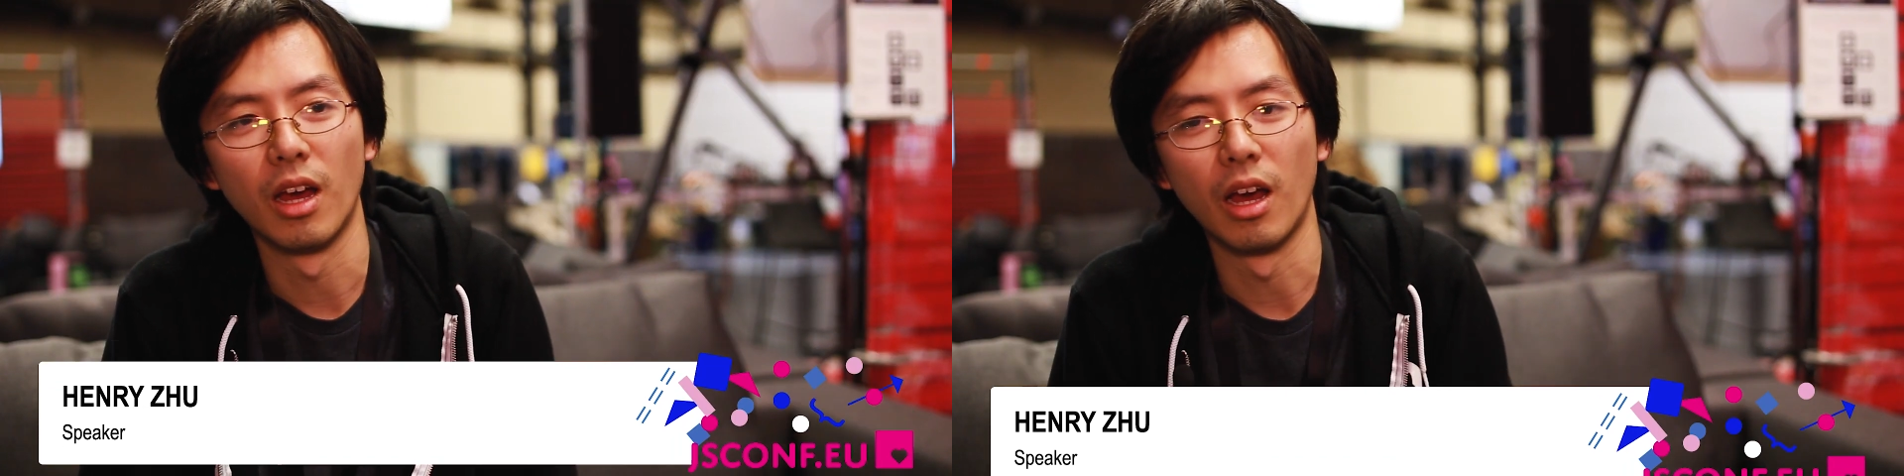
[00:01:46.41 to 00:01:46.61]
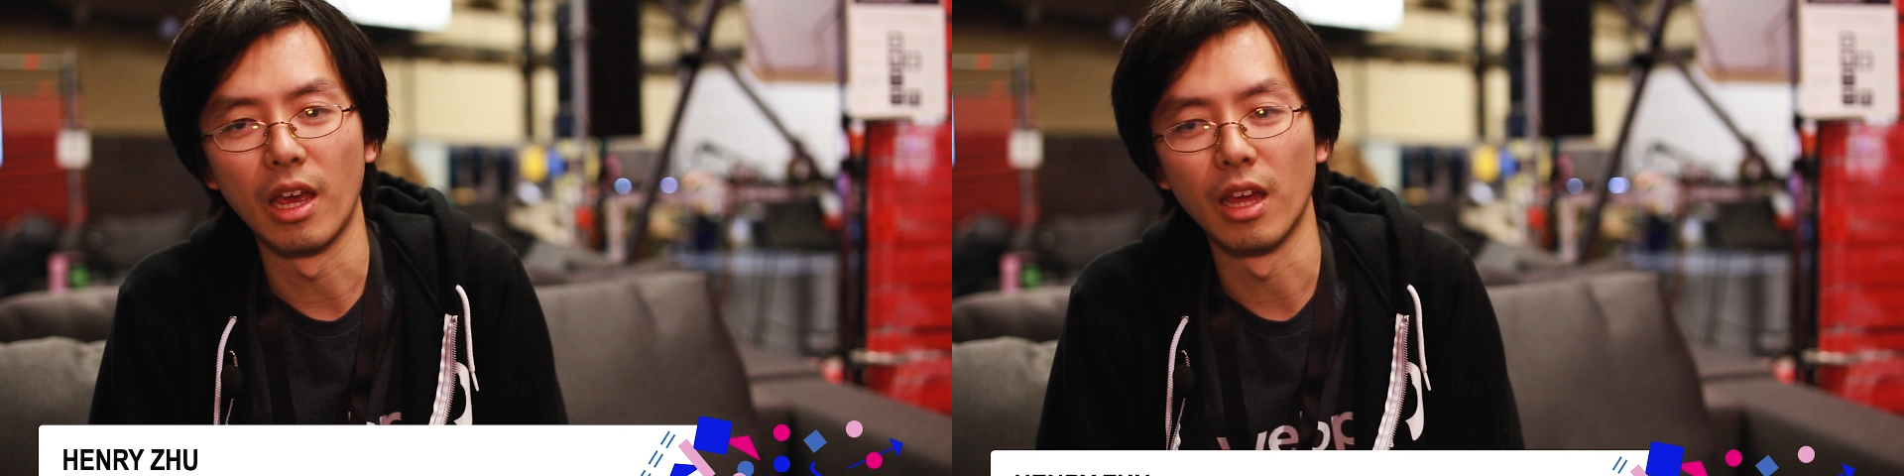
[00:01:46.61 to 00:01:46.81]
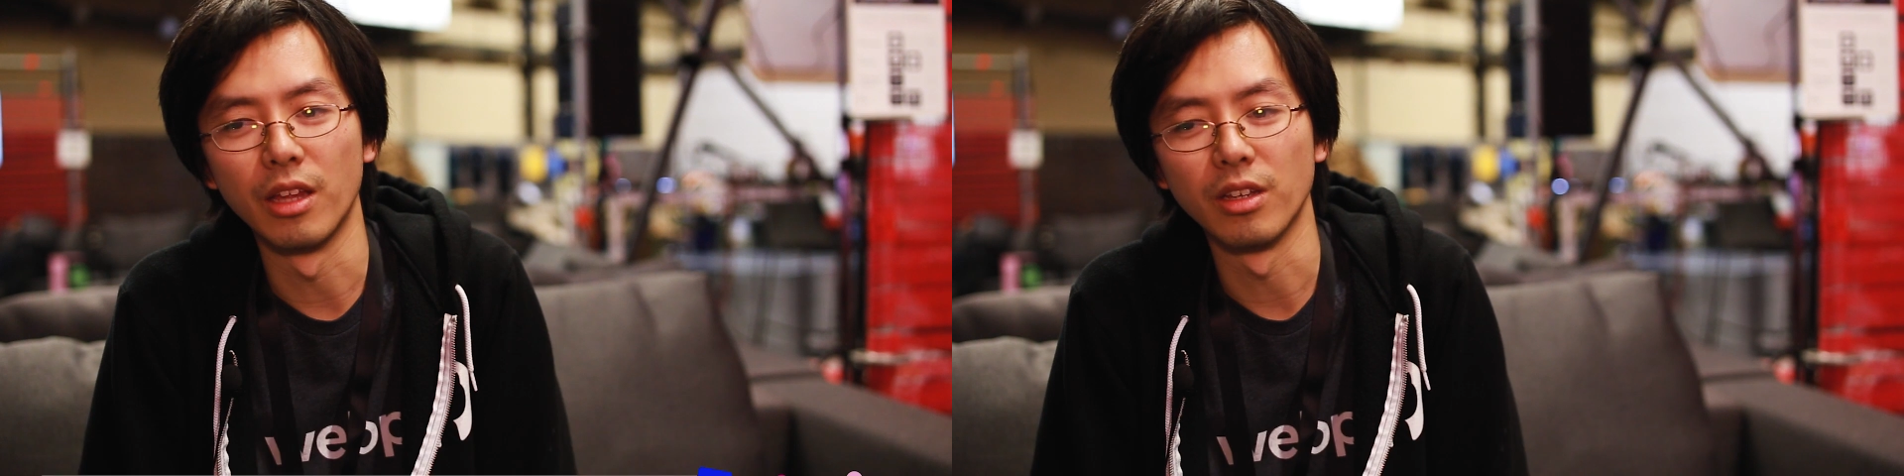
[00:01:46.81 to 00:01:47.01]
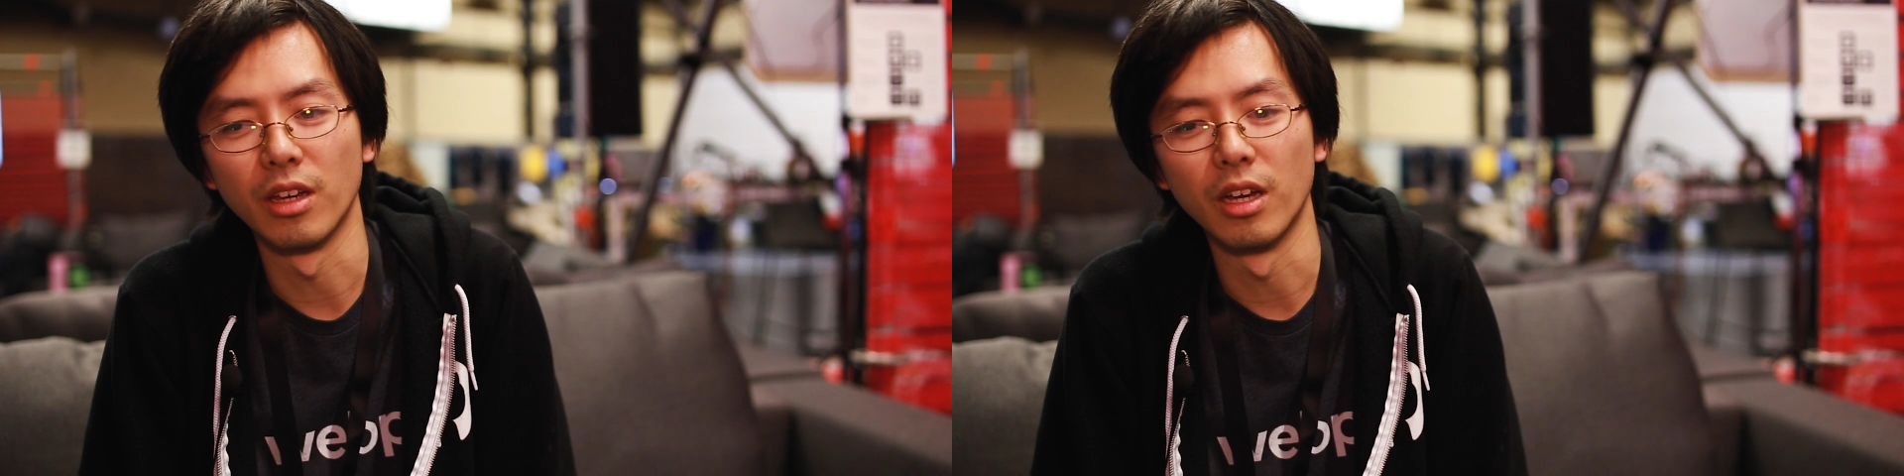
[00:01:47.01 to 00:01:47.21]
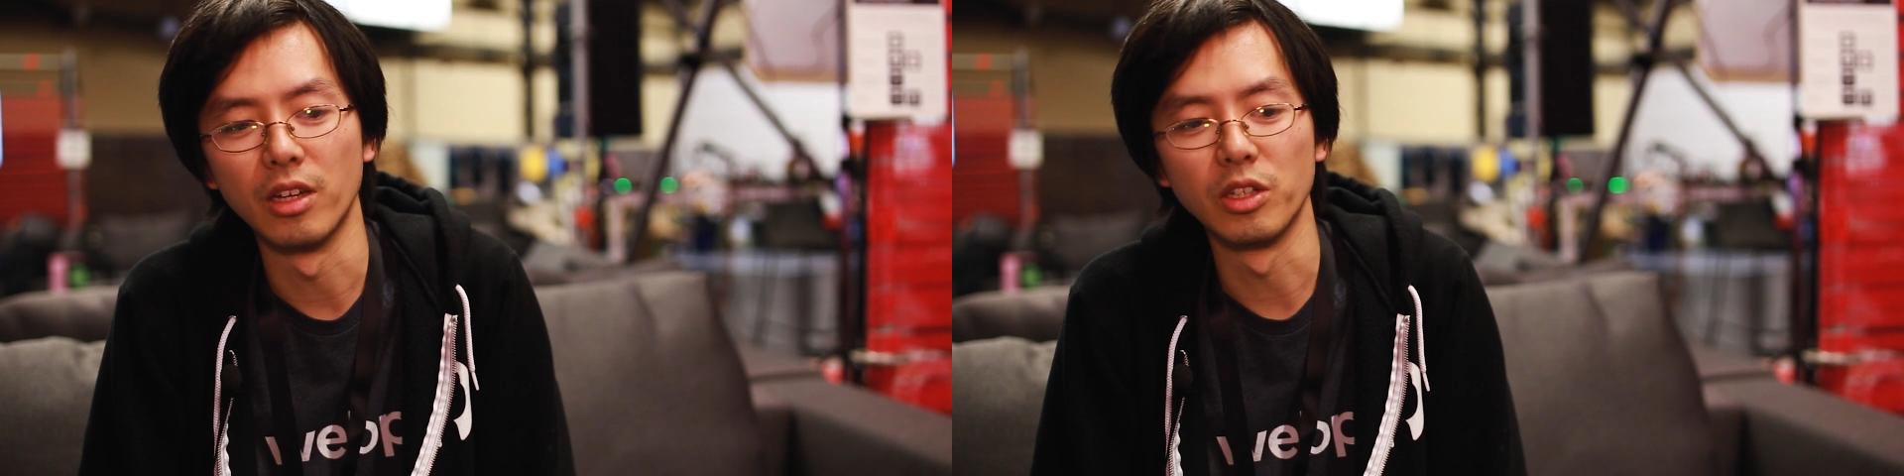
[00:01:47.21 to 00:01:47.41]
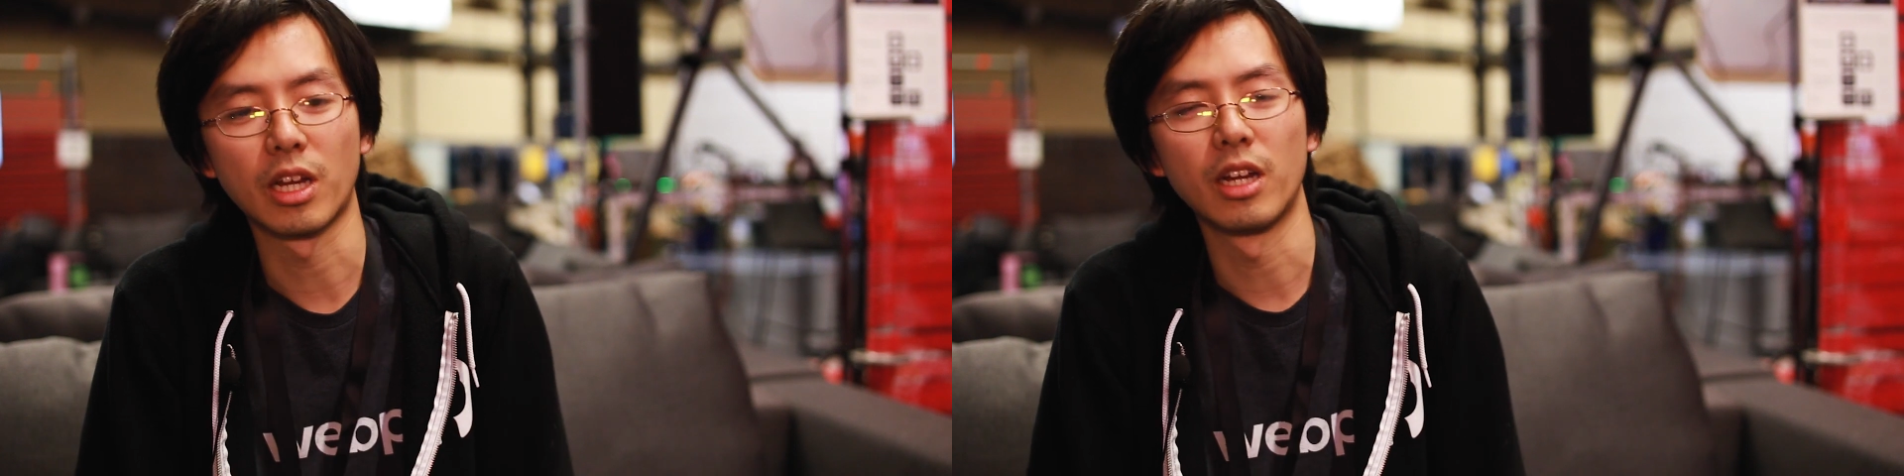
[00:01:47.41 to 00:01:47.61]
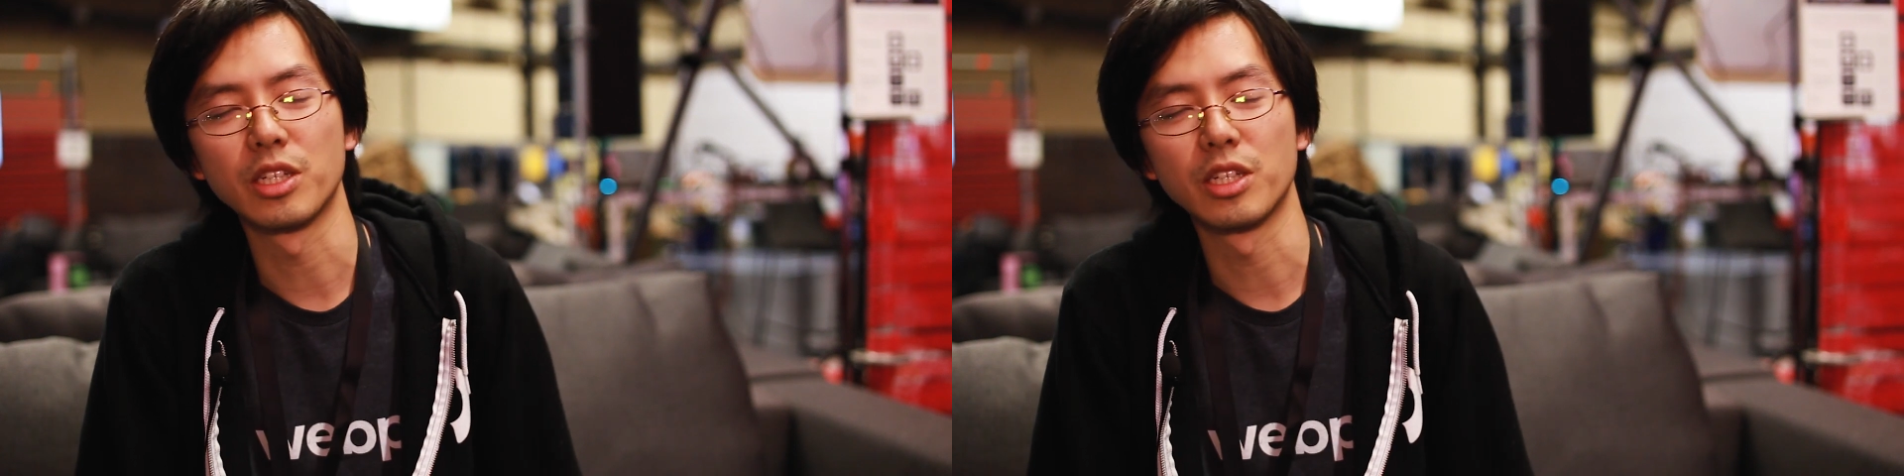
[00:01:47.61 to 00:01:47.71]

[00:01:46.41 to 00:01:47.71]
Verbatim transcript: and uh, it was kind of